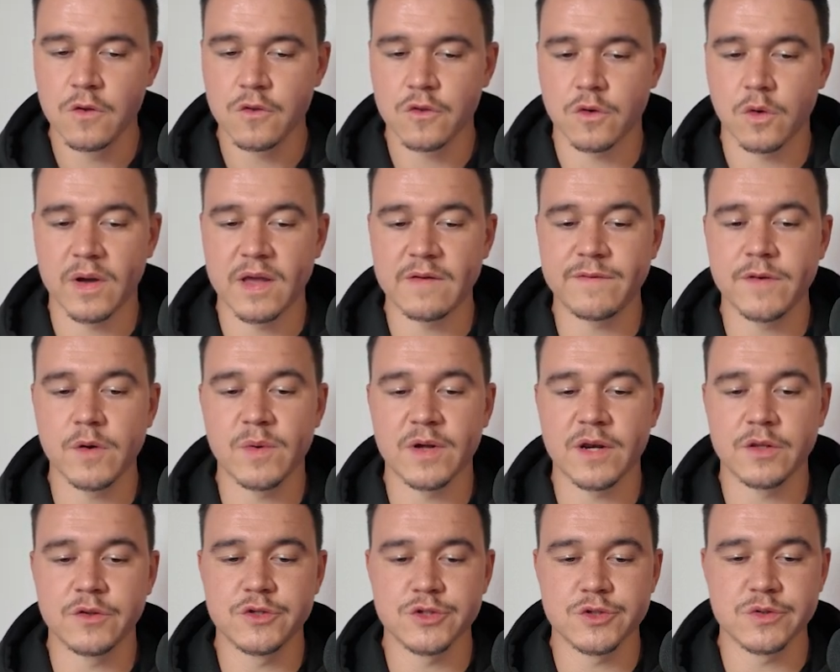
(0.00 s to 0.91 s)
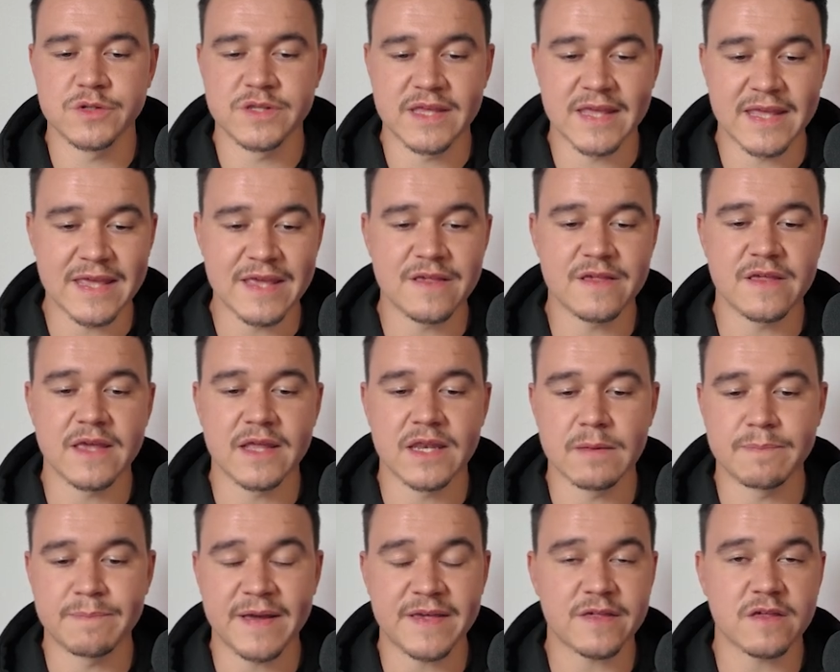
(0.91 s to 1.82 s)
So if you want to do the easy
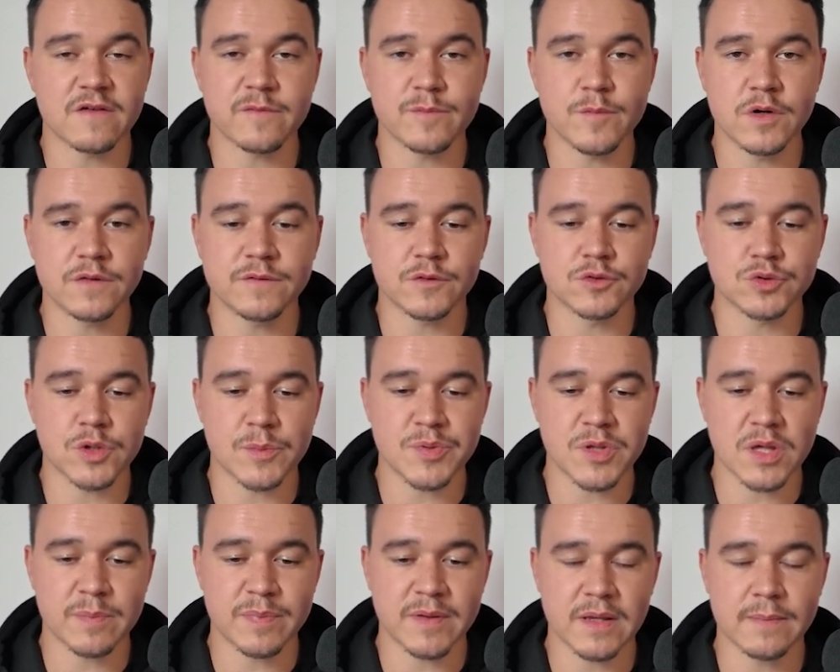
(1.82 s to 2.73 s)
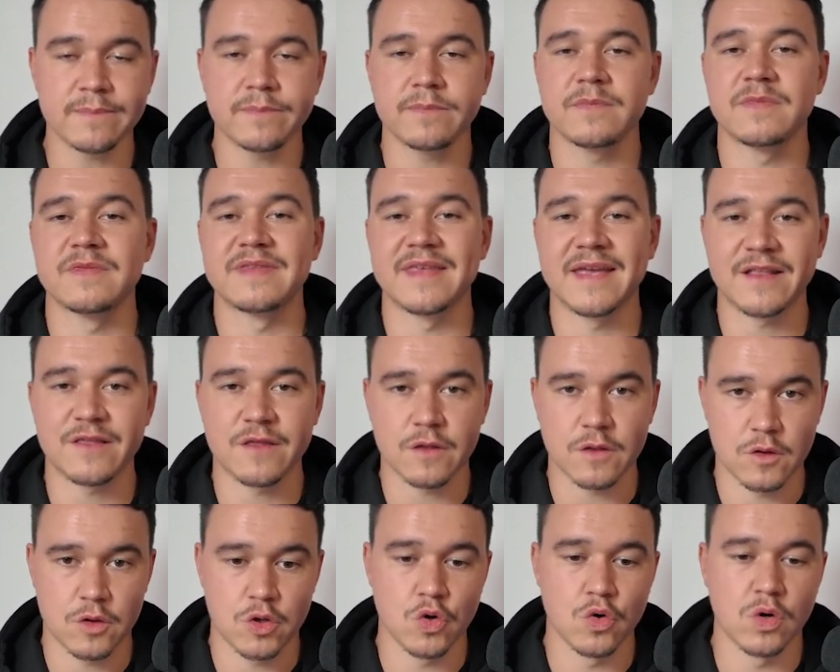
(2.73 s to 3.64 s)
and the passive mode for dropshipping,
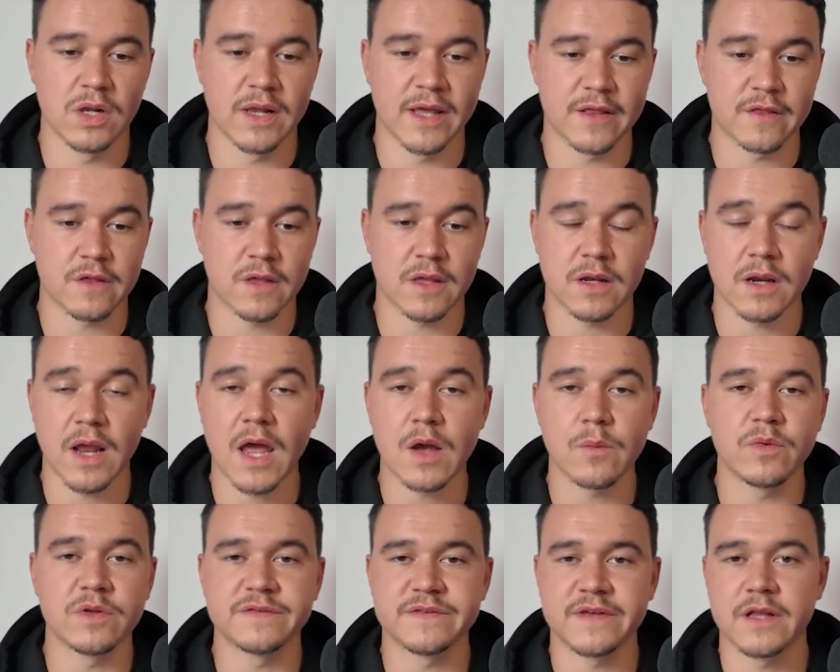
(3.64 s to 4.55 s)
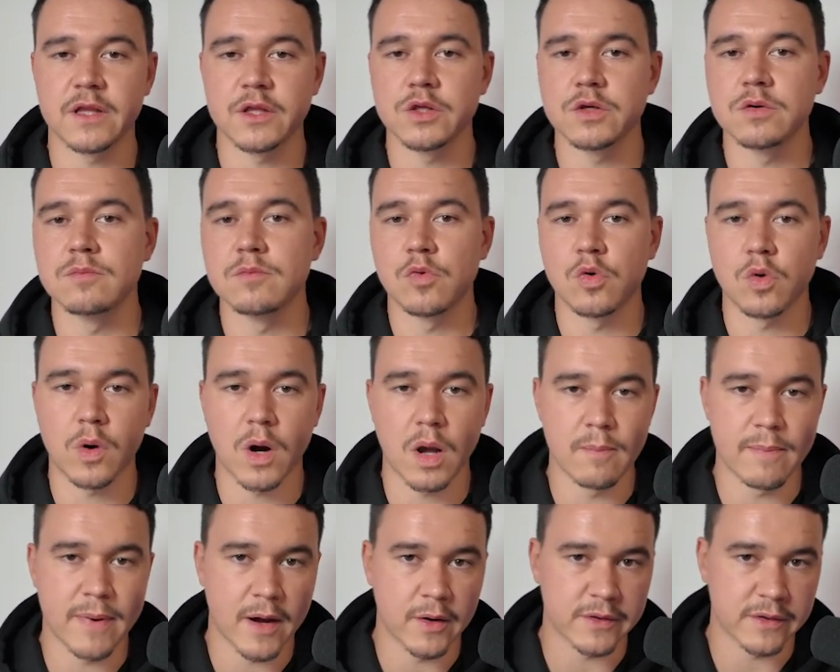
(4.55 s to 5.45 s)
that's Google Ads. And I will tell you more
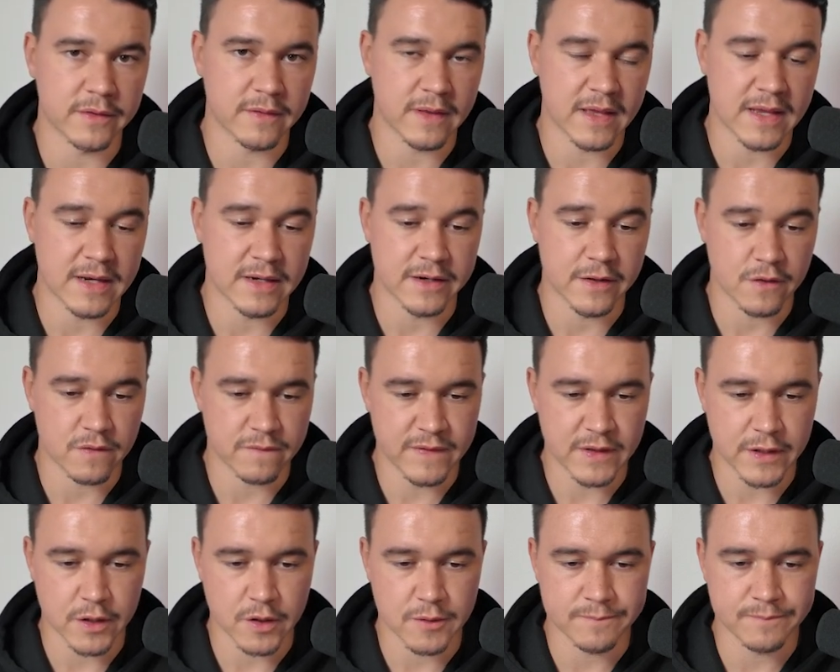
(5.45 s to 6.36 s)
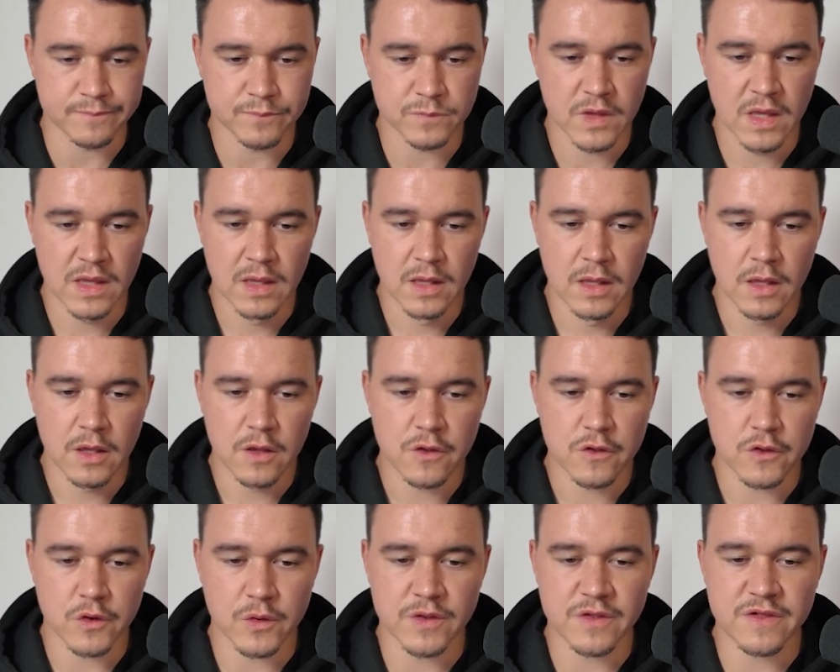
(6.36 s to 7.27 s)
about it in this video.
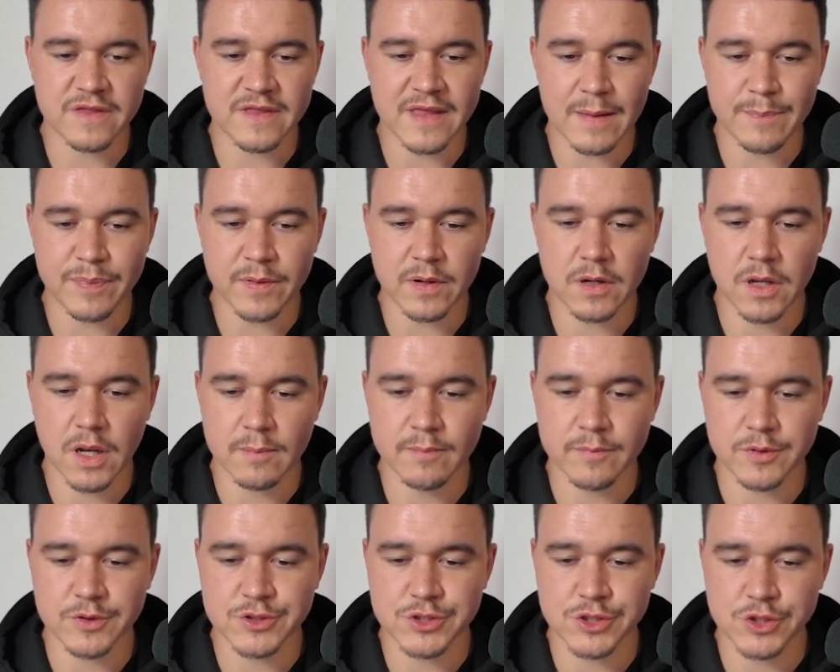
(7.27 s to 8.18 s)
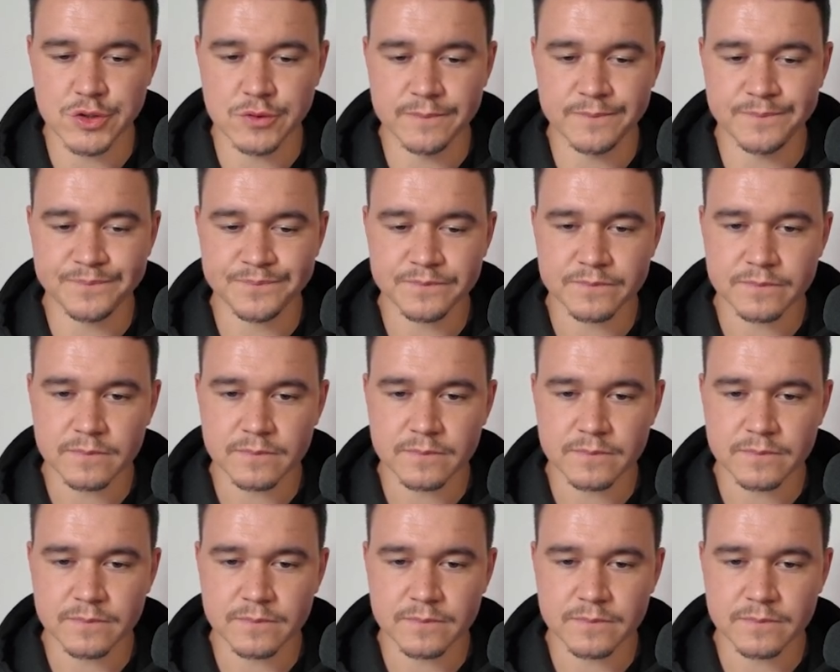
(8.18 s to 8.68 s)
So in step number 2,